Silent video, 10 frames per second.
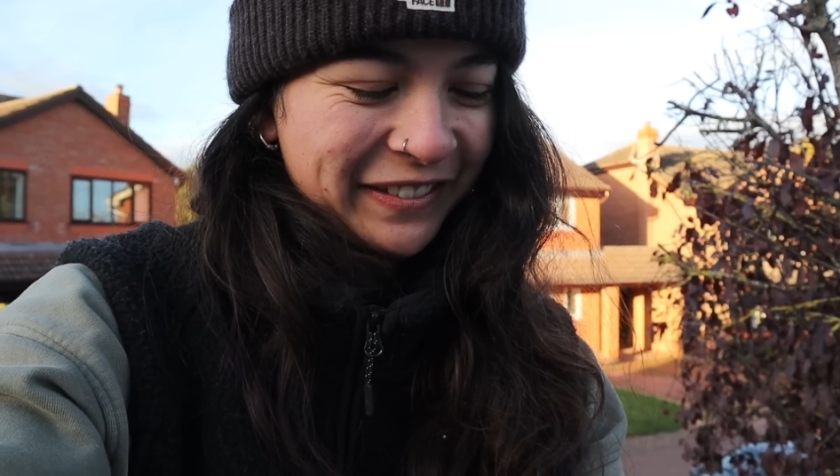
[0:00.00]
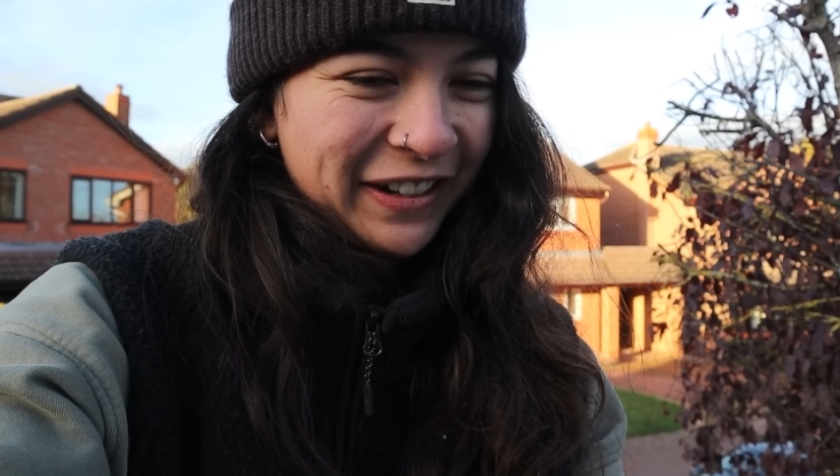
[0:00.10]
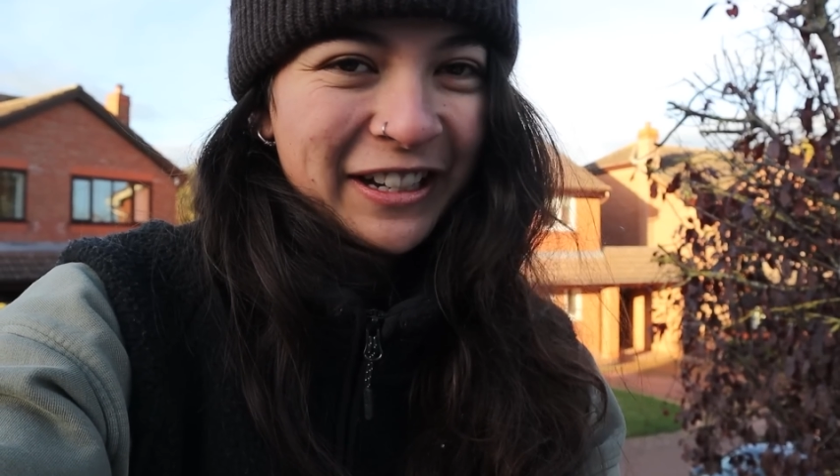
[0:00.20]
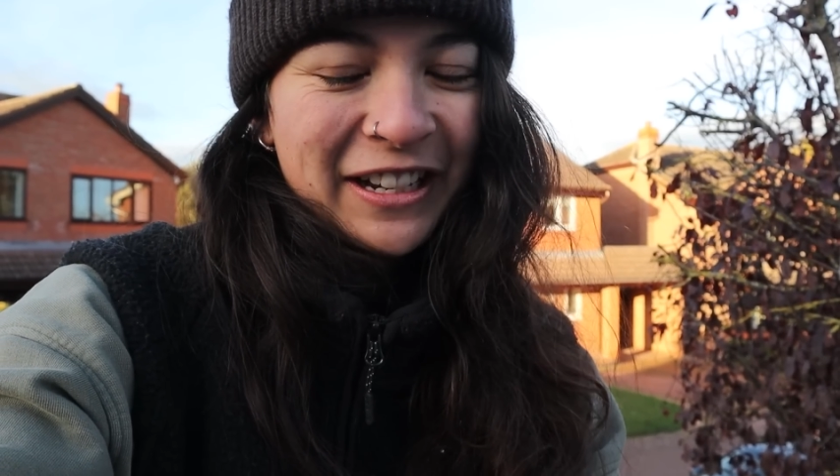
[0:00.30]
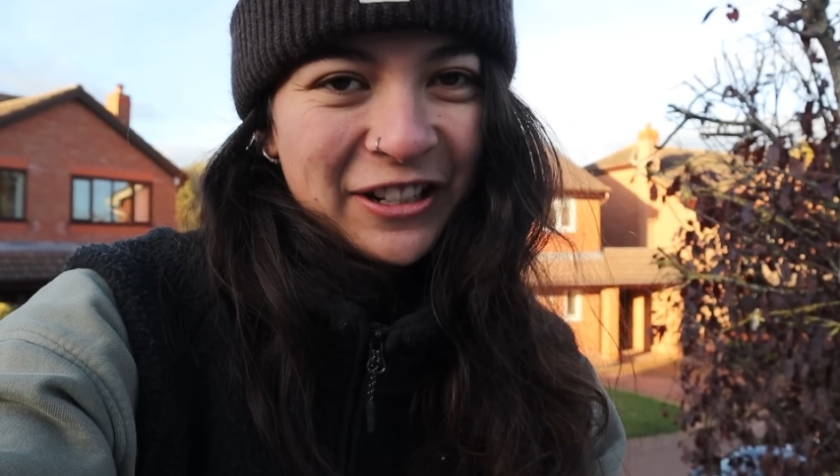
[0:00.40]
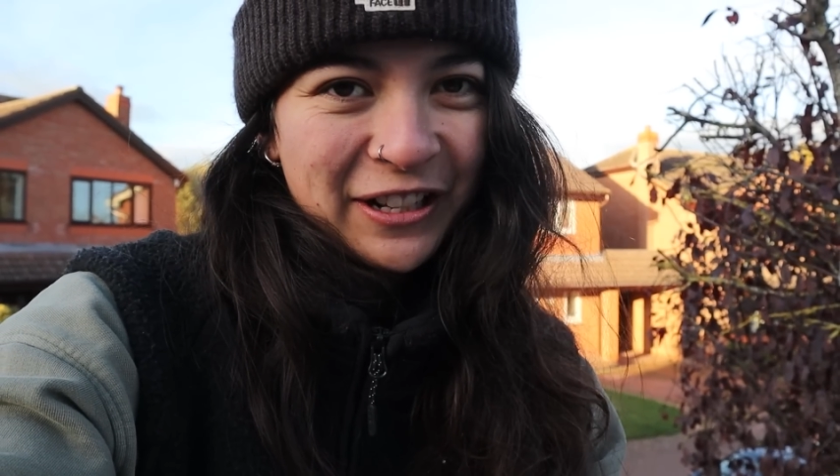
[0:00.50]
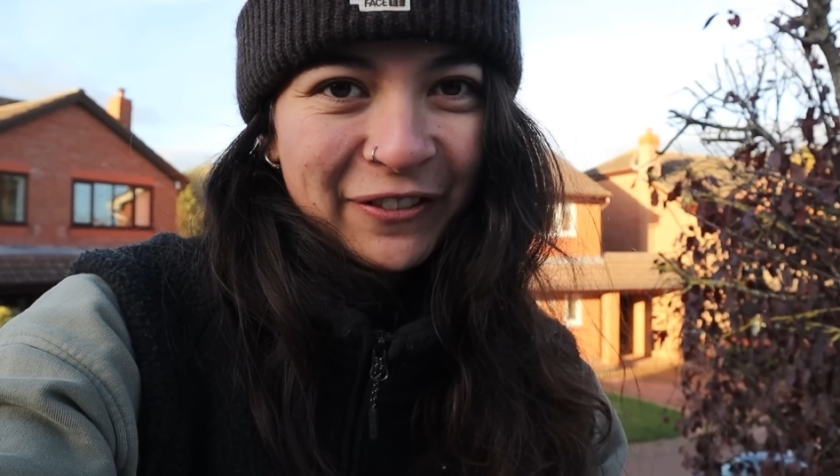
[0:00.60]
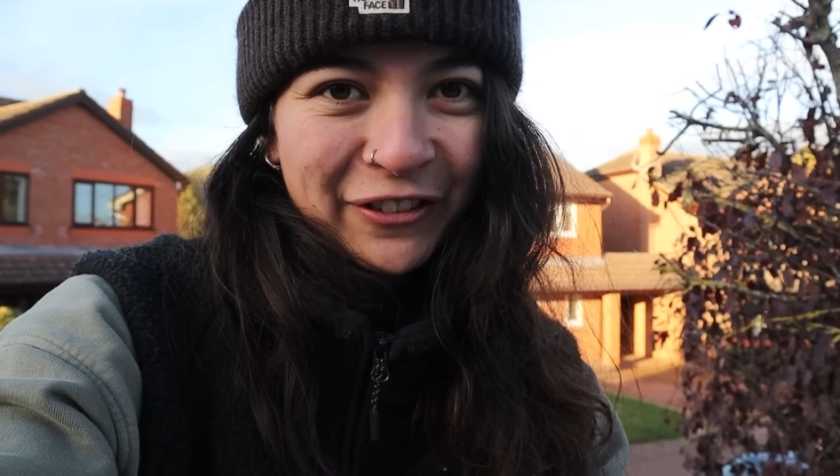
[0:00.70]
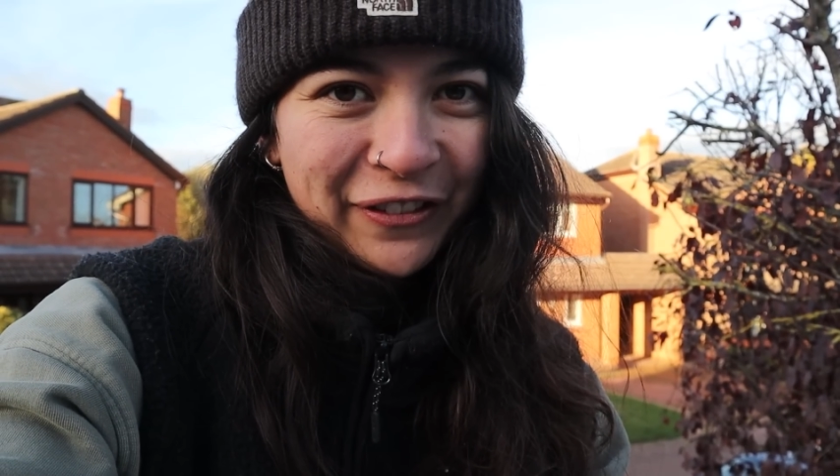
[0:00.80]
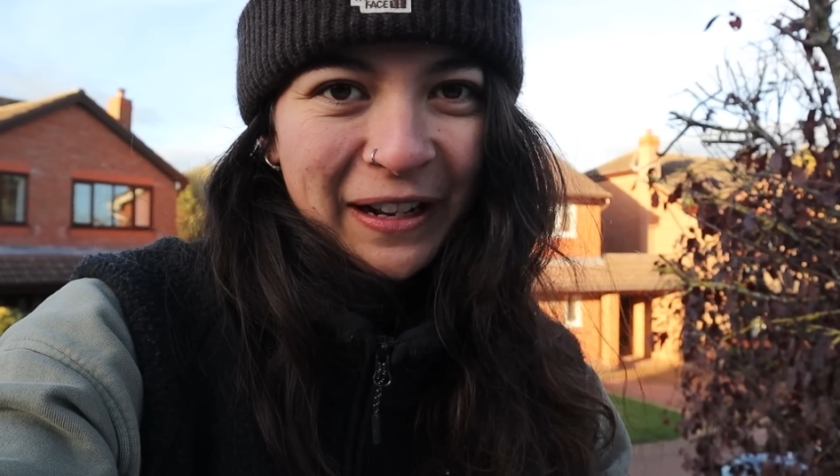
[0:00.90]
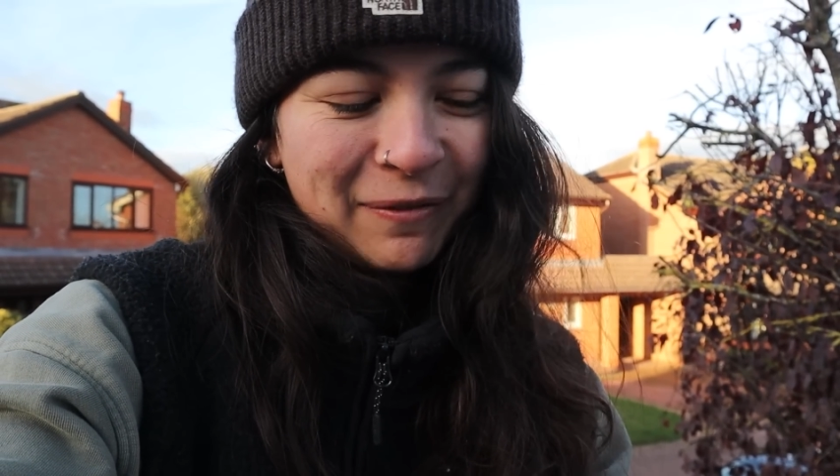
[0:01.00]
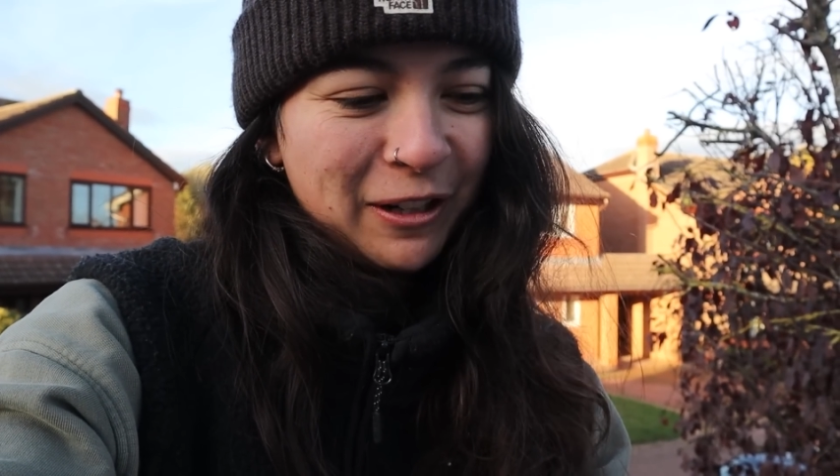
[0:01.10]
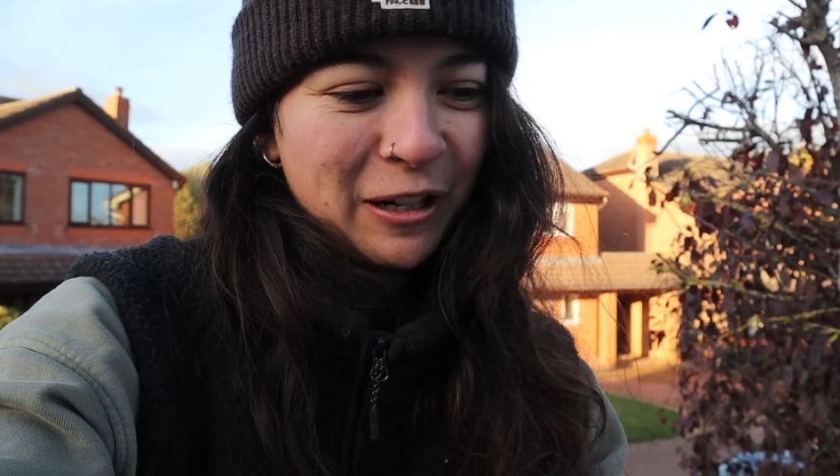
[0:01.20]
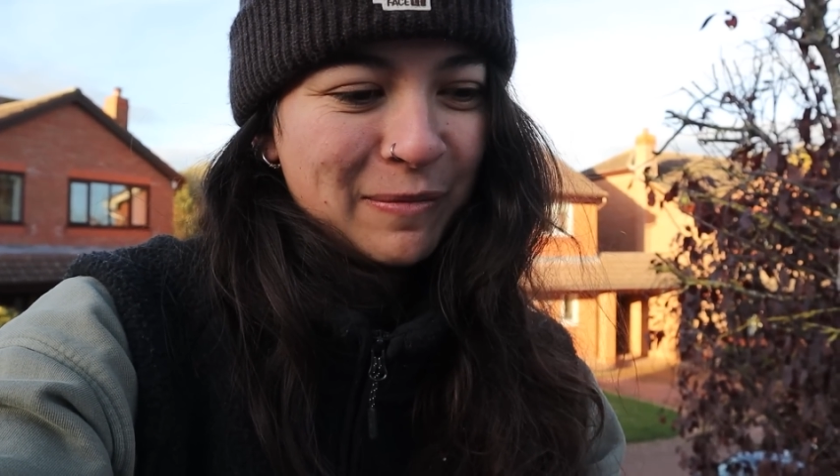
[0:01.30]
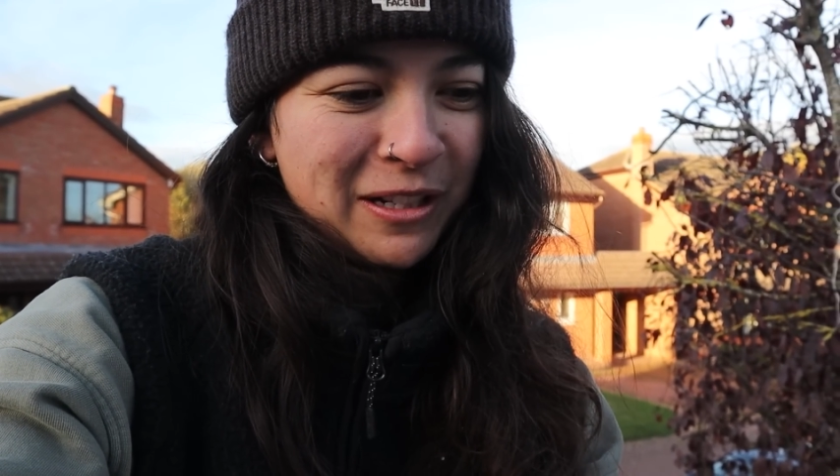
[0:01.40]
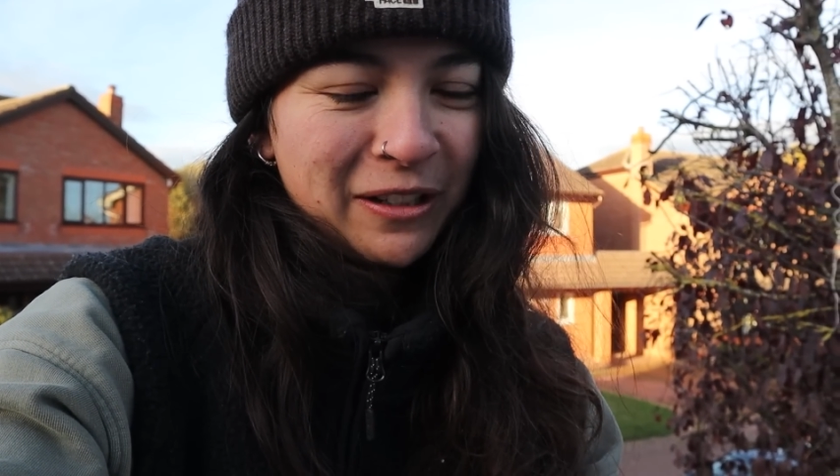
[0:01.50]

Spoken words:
I just have a feeling we're going to be